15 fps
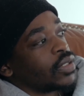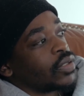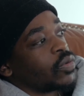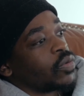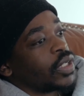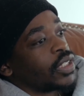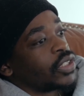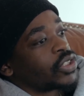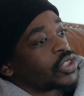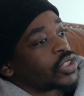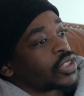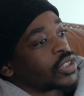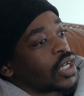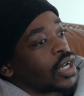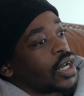
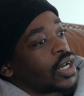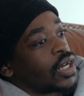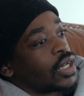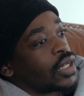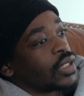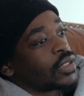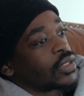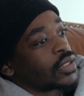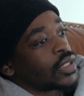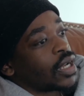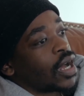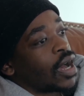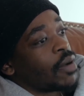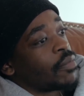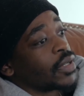which
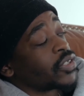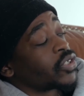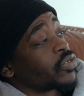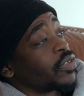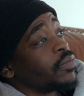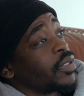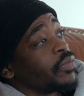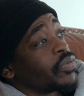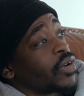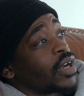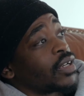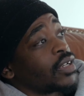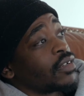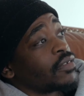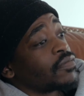I'm extremely
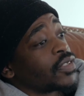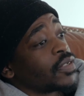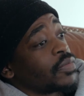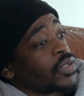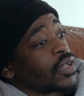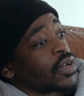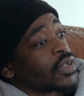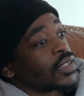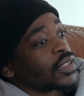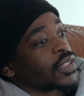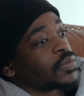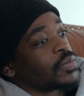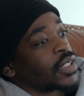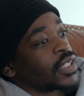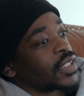proud of, to be
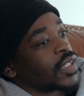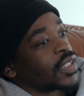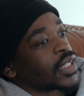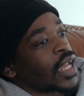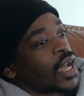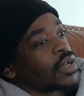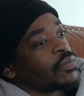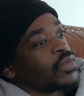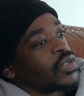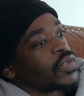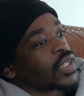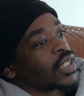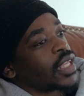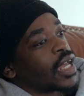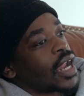honest, because it's kind of
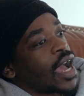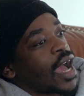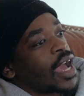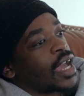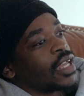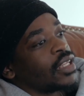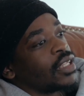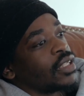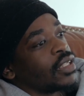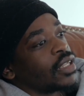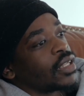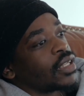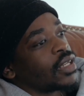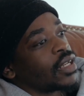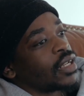music that
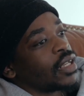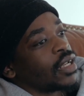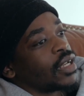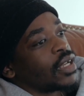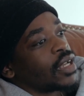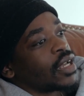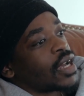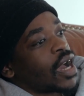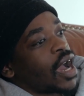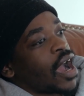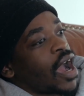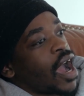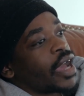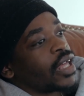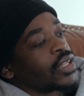
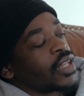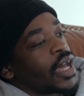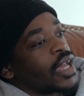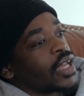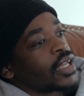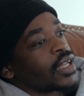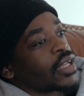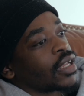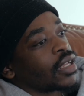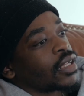I like.